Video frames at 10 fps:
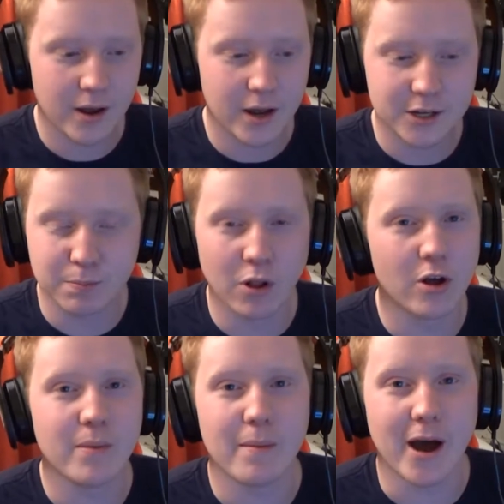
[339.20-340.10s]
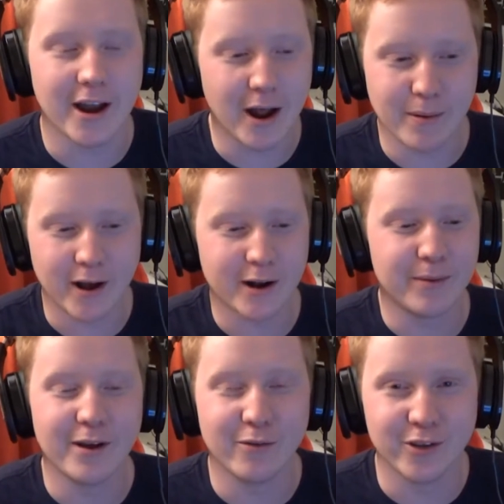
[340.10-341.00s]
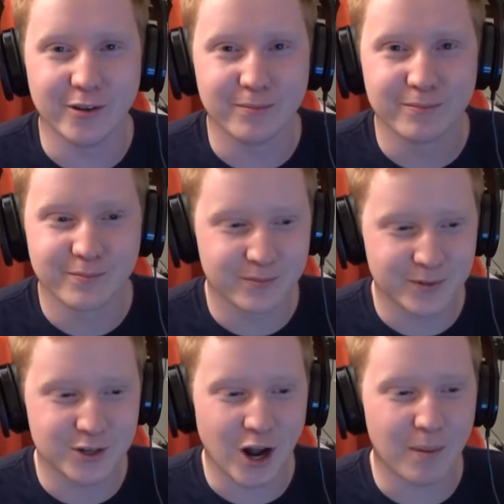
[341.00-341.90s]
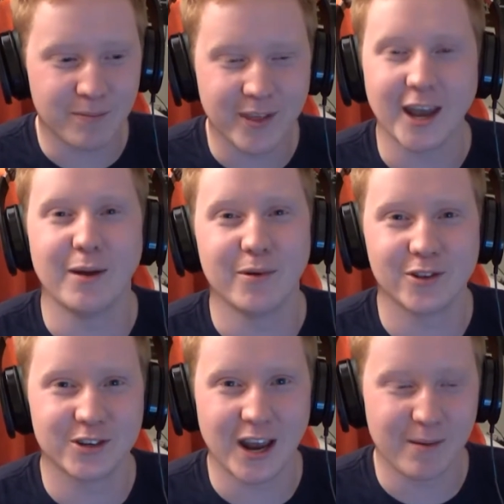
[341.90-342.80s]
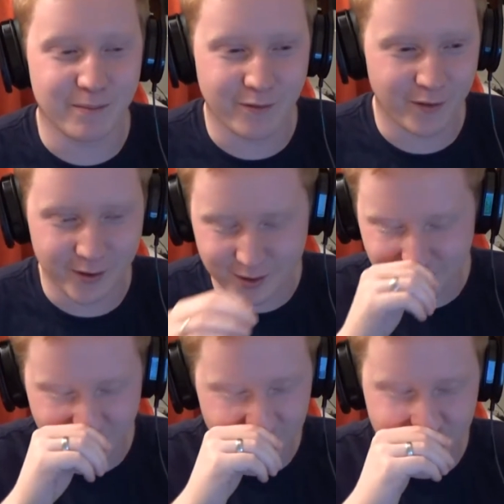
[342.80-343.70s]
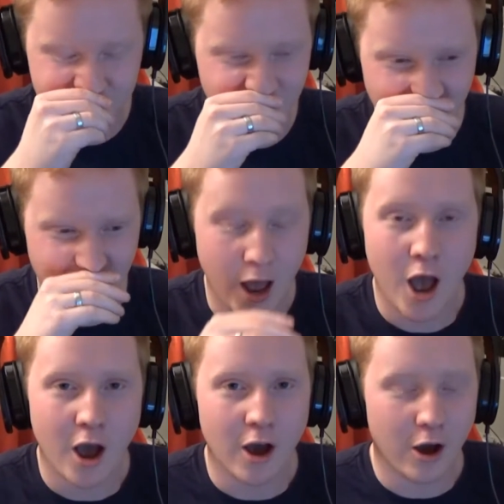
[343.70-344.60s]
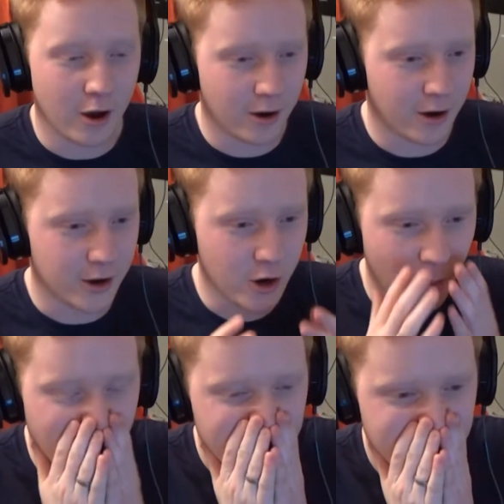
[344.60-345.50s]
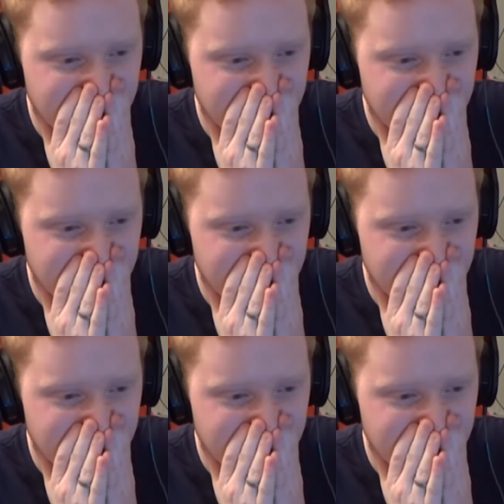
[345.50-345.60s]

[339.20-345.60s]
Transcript: it's blowing my mind. I'm not going to be able to stop thinking about this game for, until I. You know what?